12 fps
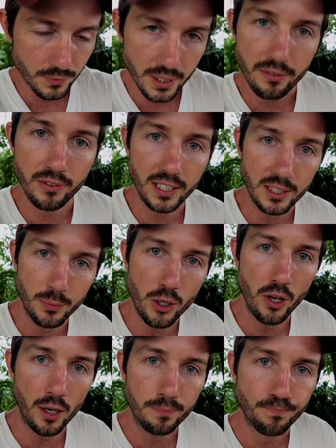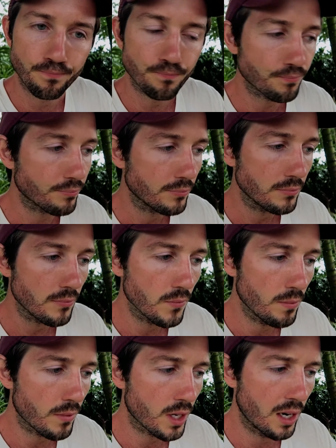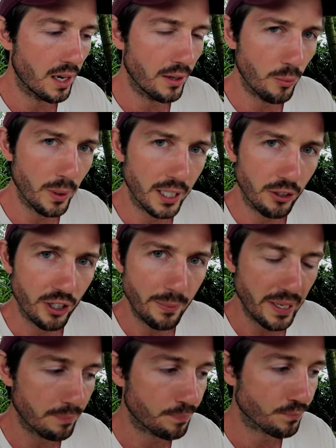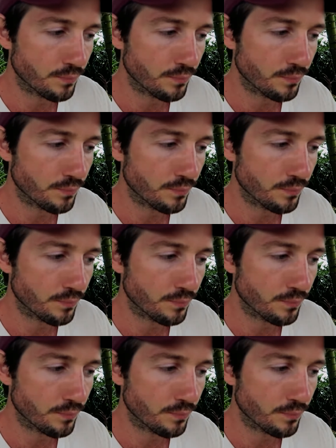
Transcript: Definitely smoother, a little bit creamy,